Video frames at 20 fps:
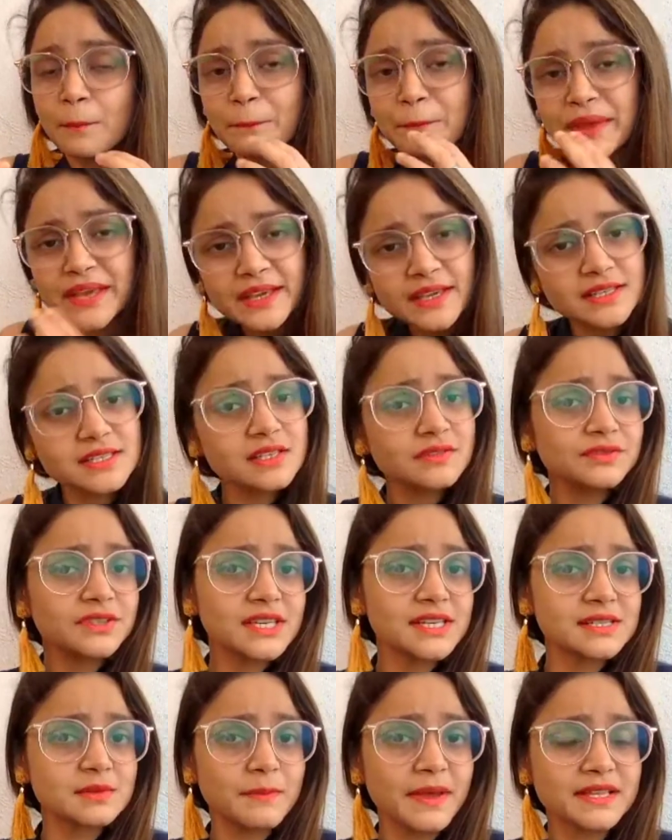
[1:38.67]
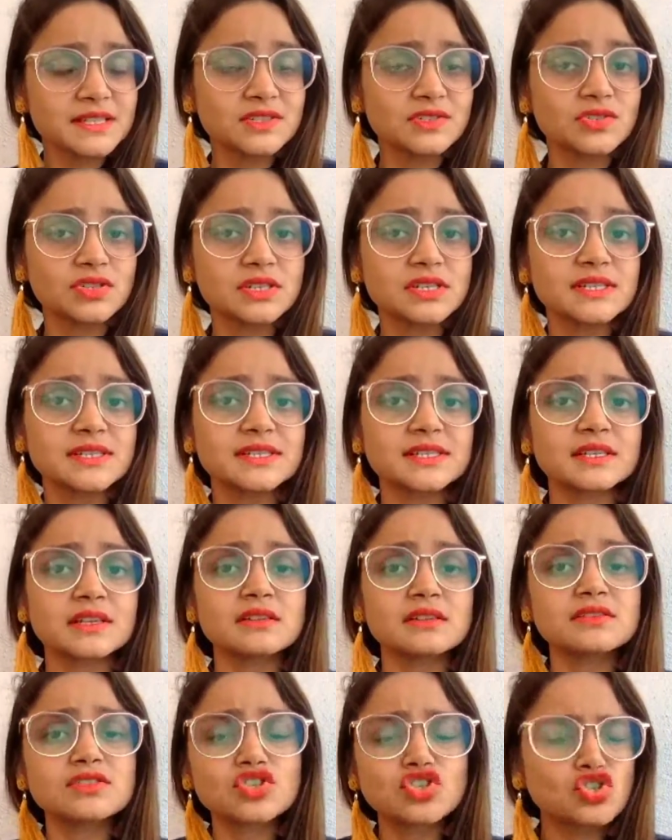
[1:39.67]
because of these messages,
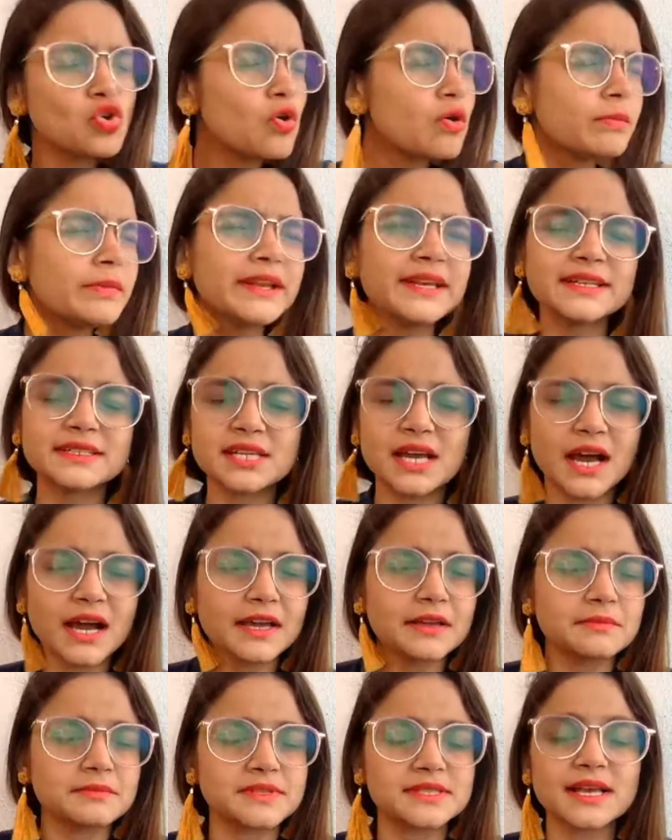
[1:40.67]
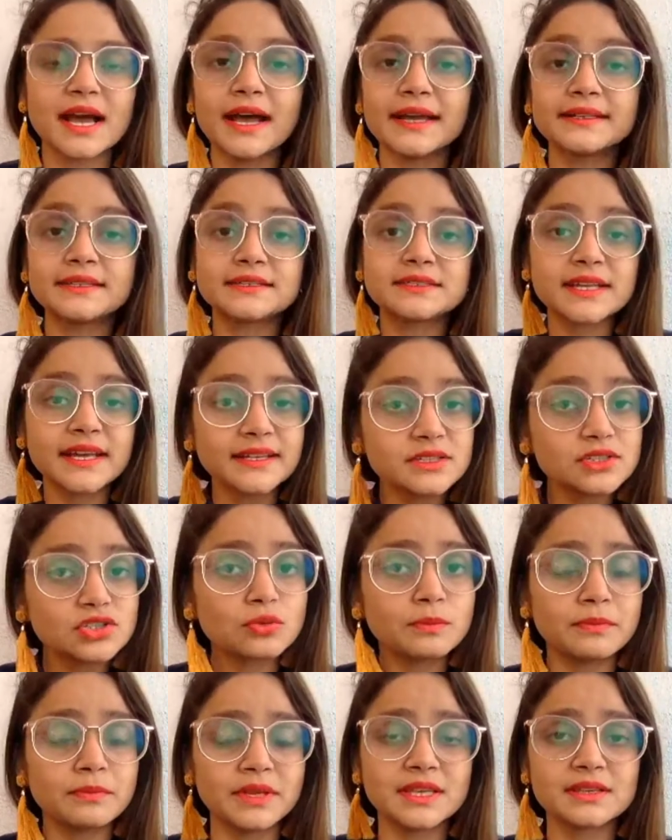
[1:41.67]
so many times I tend
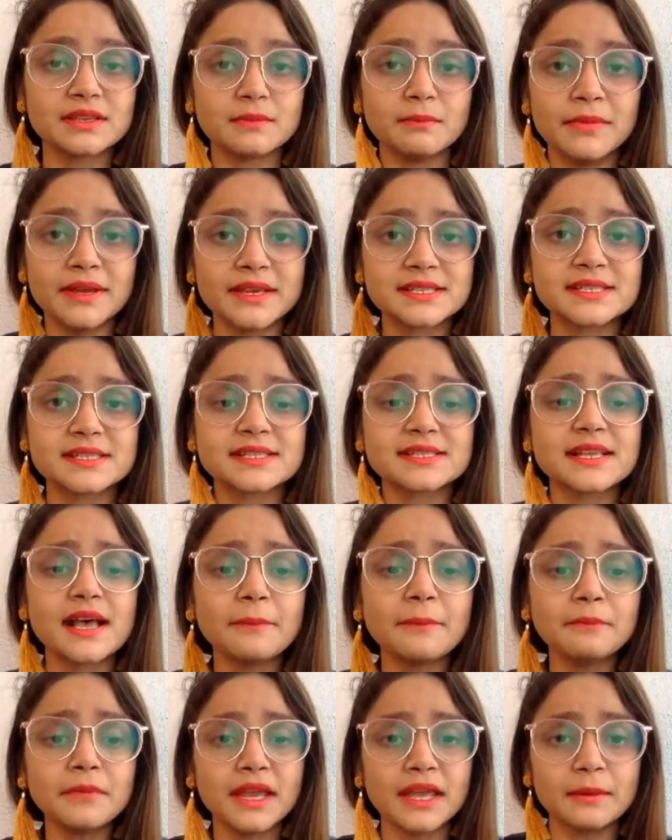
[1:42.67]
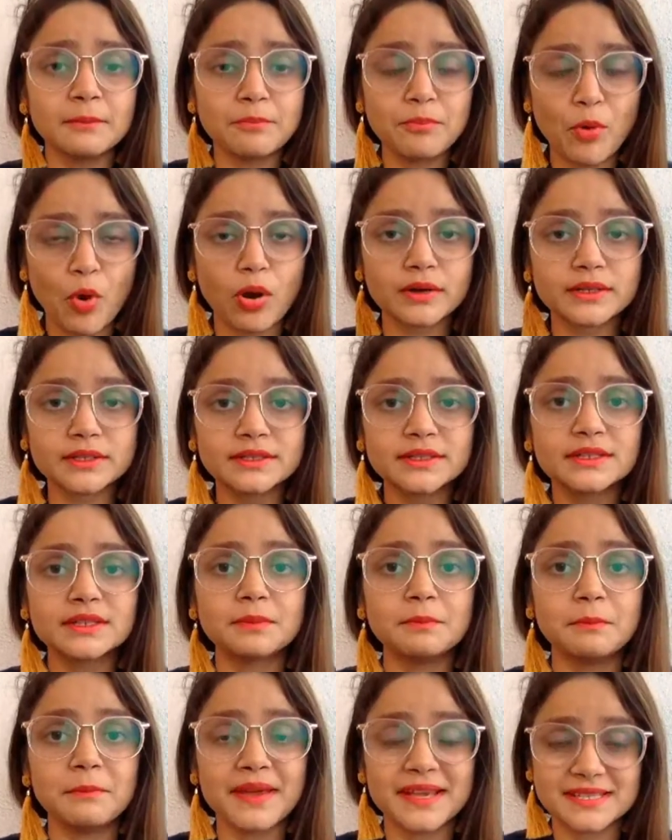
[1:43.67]
to miss some important
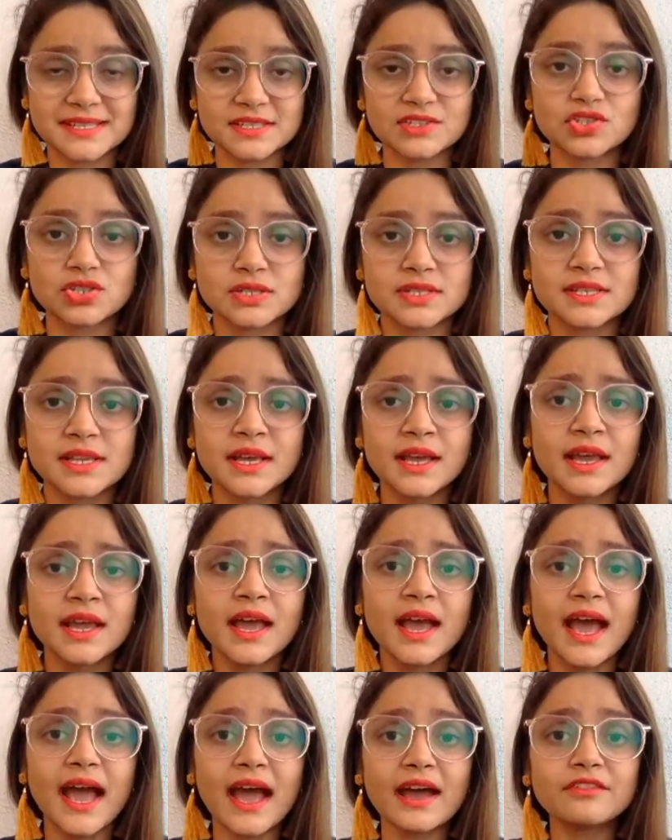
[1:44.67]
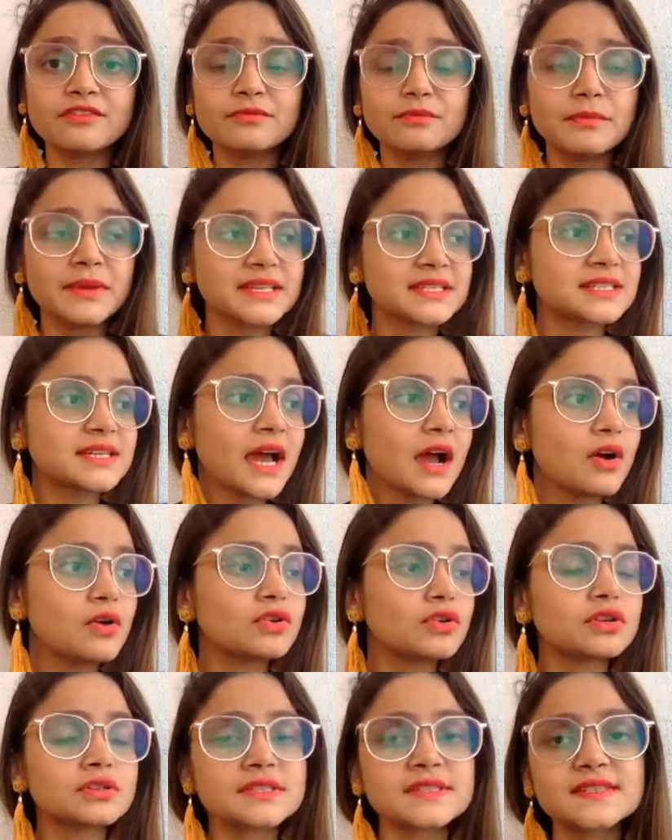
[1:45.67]
messages, have missed
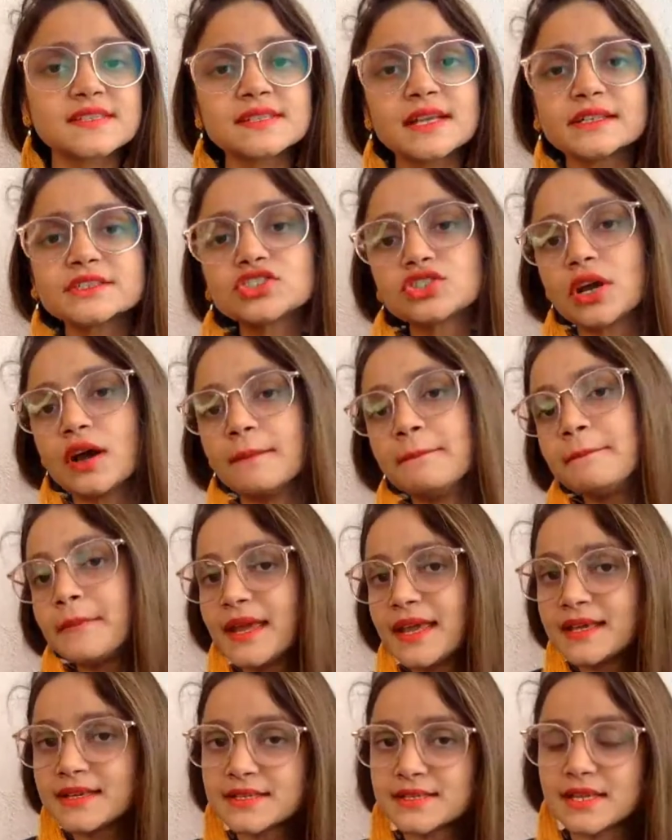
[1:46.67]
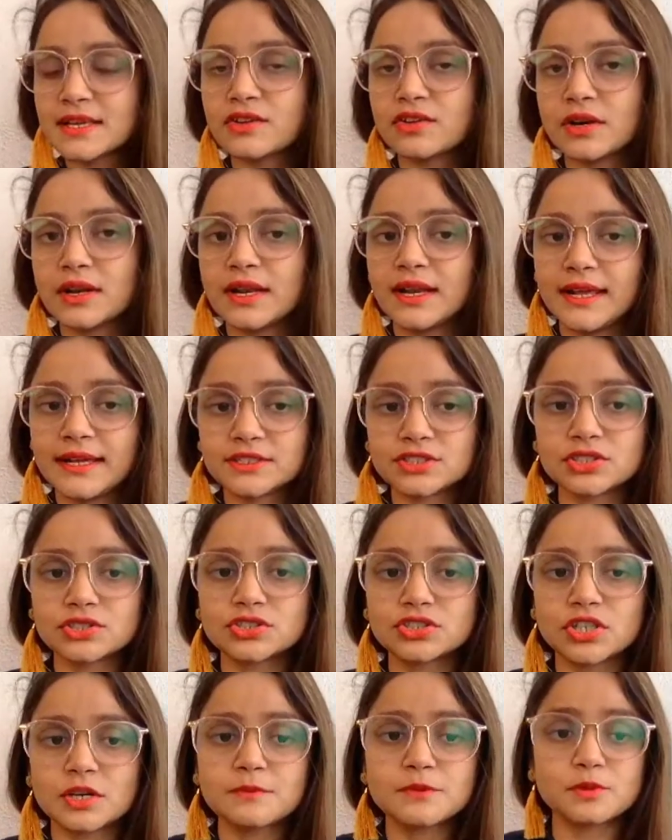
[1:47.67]
out on such amazing
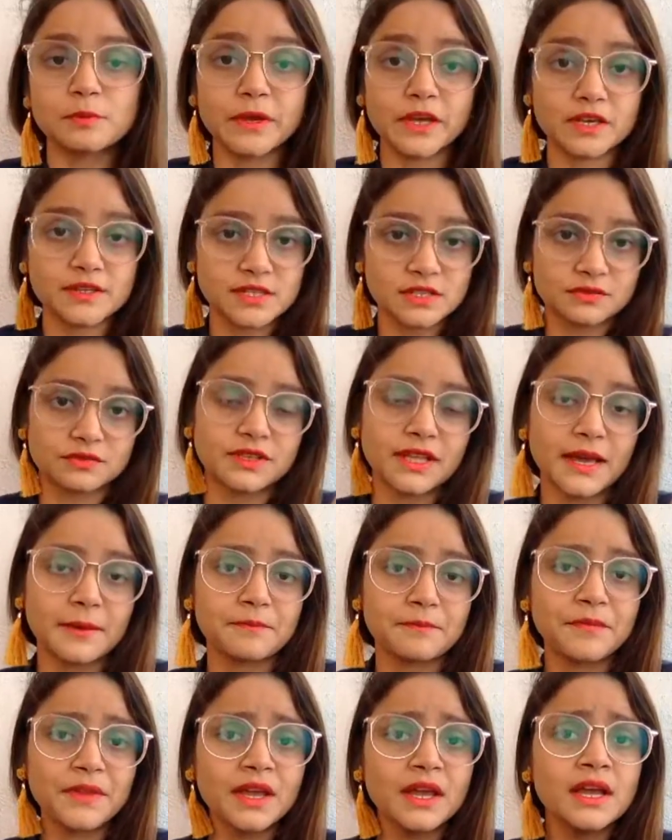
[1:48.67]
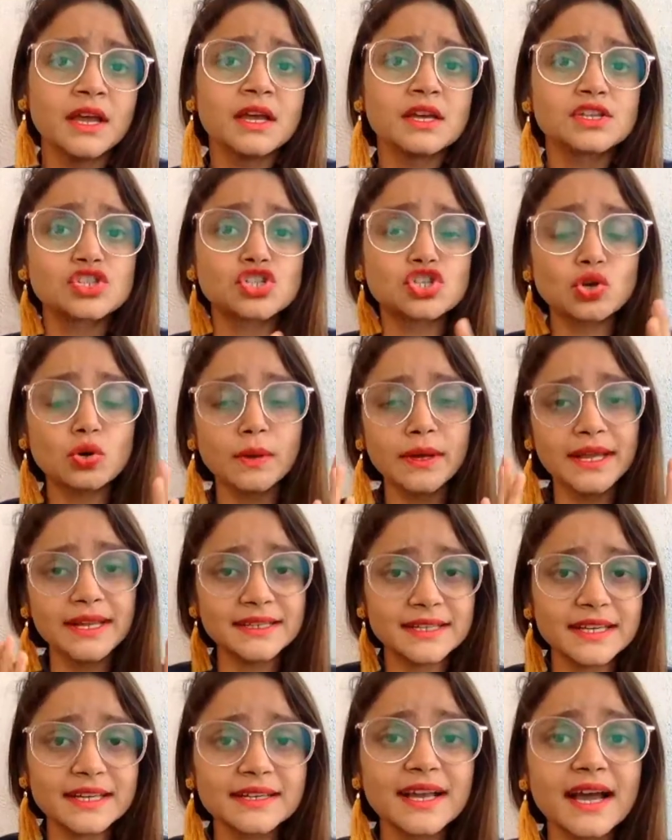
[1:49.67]
relationships because of them. So
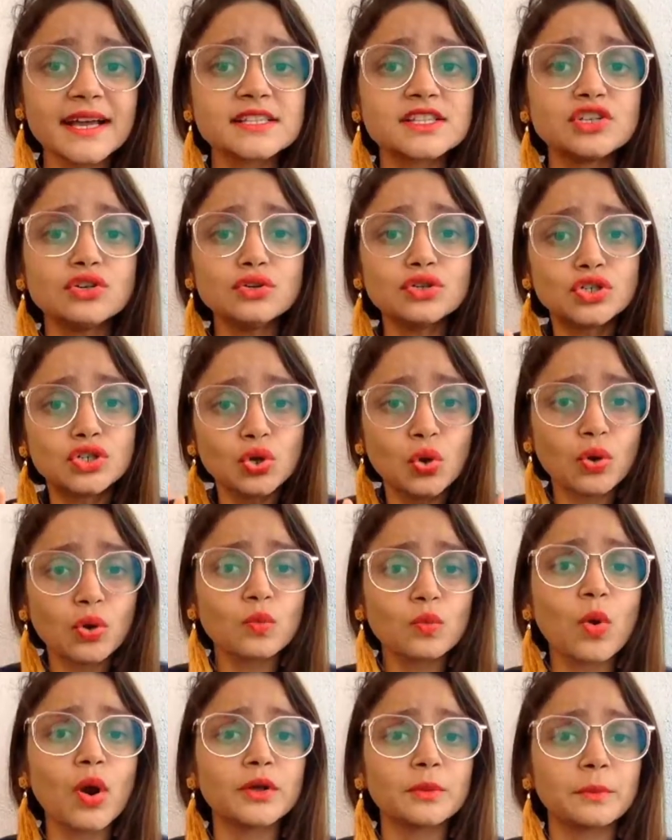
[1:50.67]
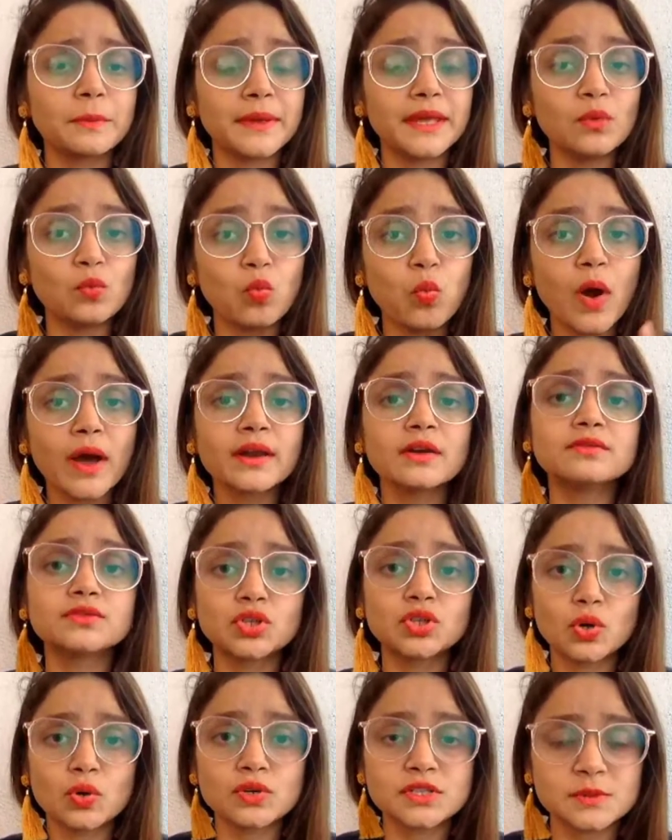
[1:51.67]
indeed, guys, you don't want to be one of
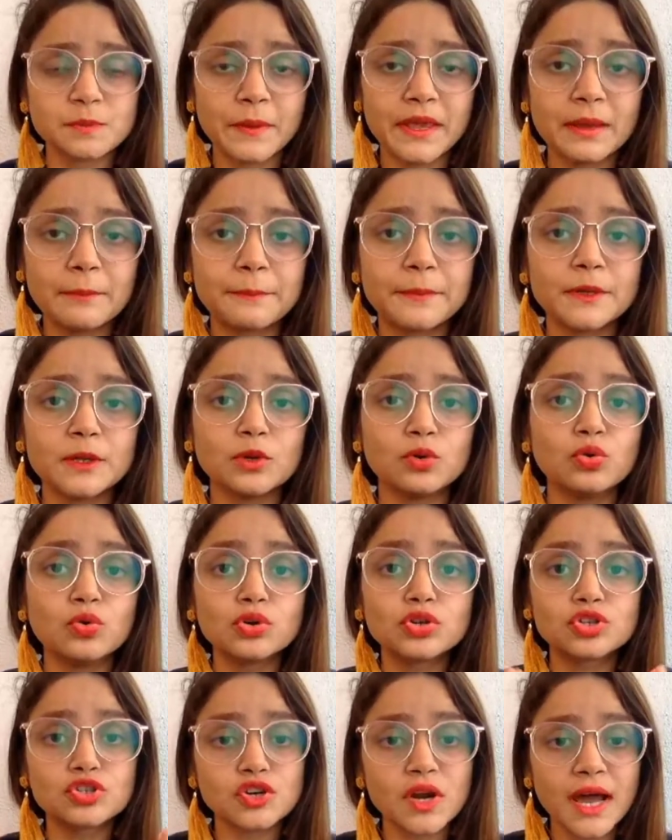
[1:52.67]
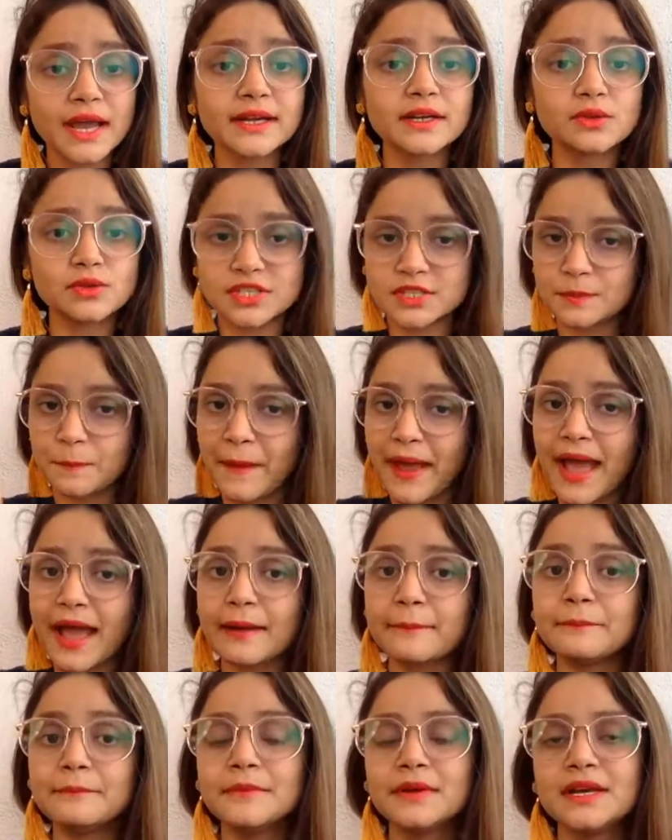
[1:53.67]
those people who try to
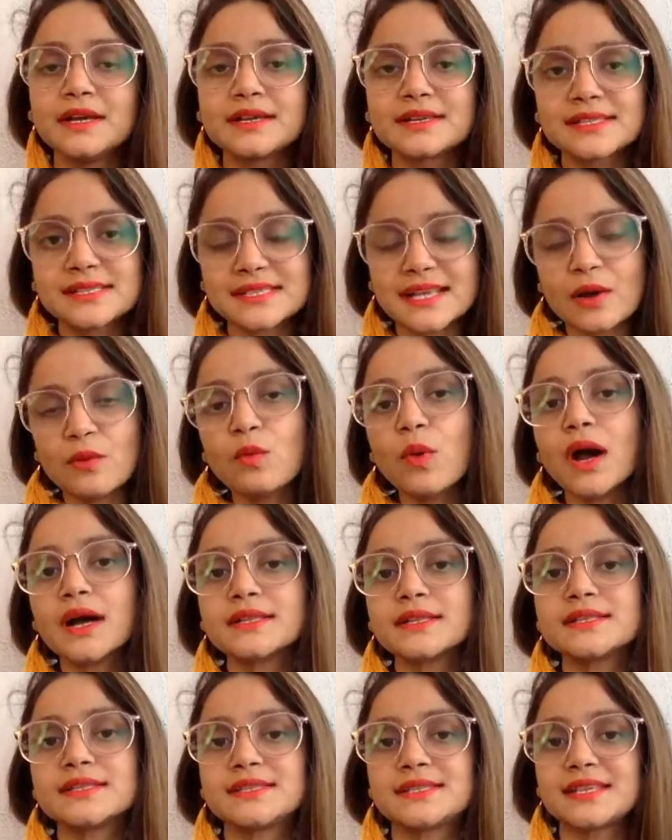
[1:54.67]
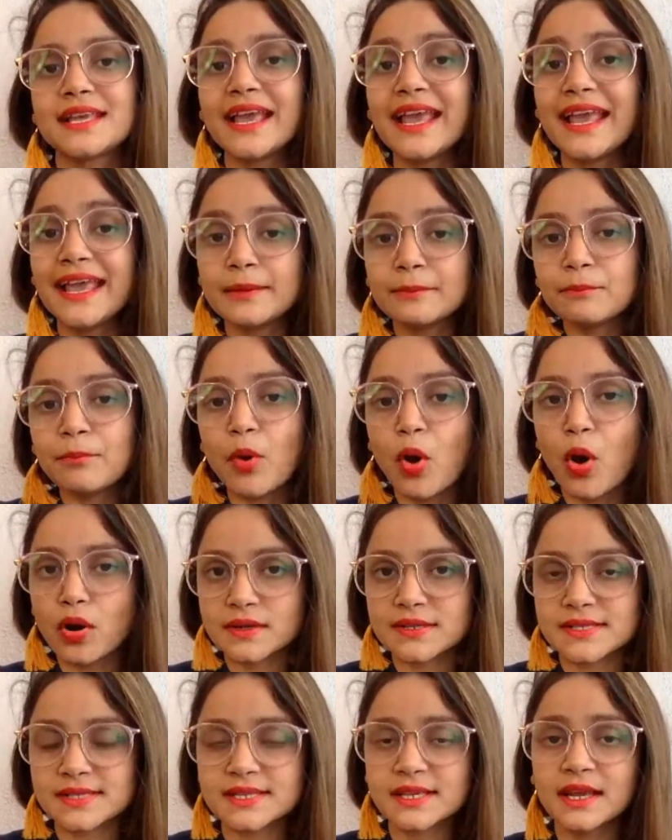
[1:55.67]
spam someone's
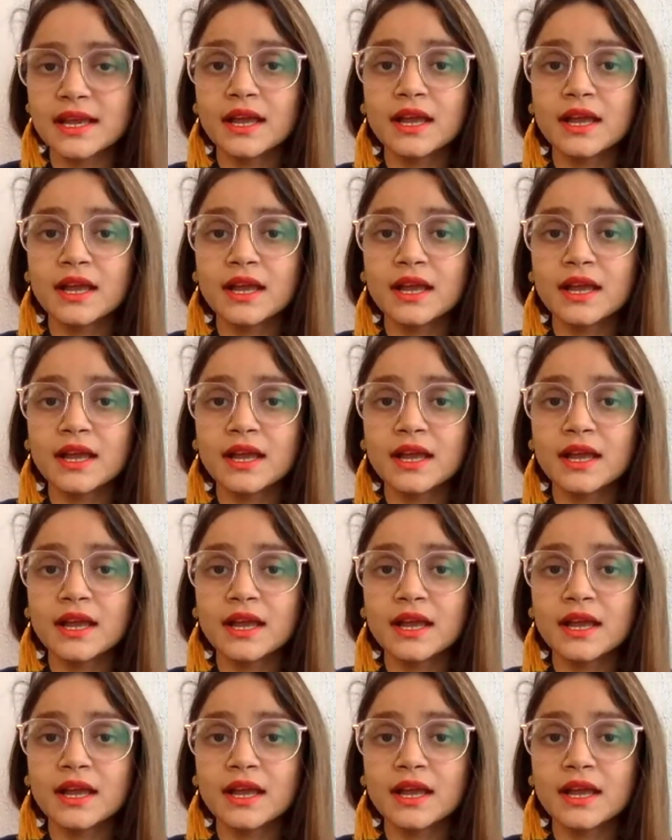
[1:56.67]
inbox.